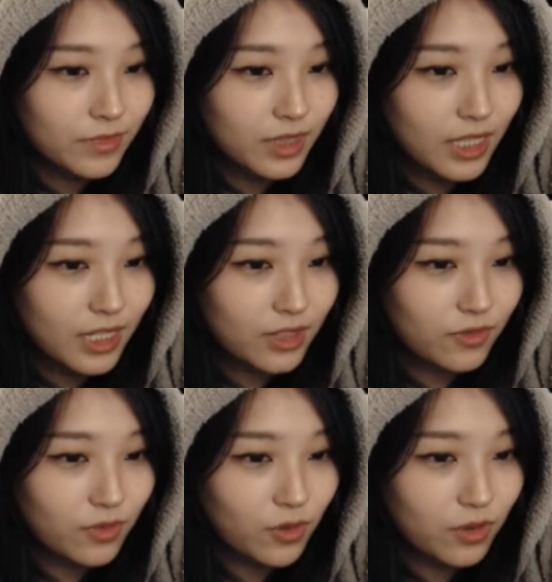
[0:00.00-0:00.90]
Thank you
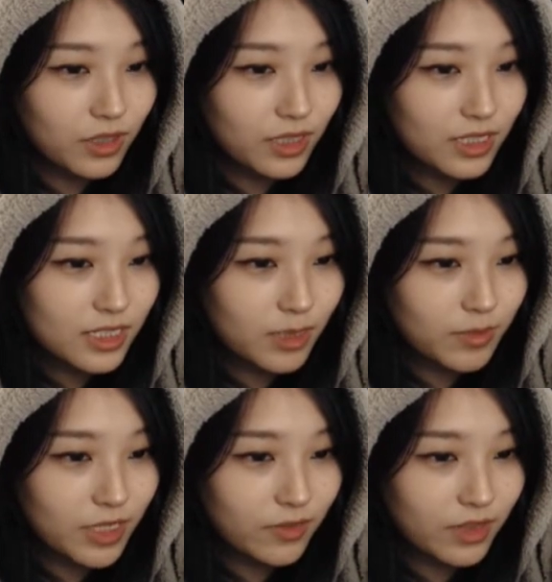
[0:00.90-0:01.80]
for the sub,
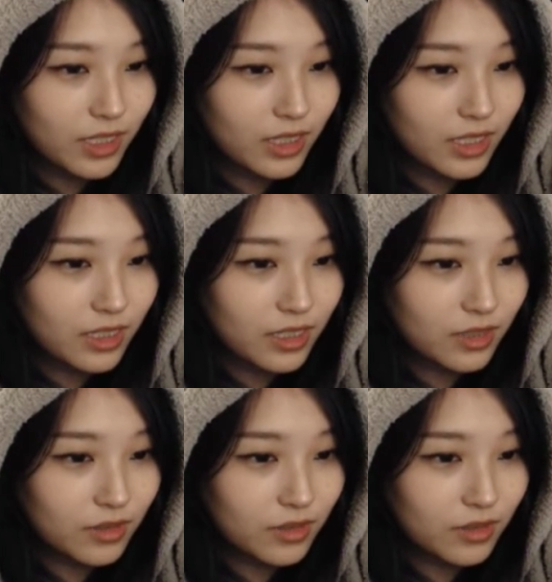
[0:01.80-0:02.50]
David. Thank you.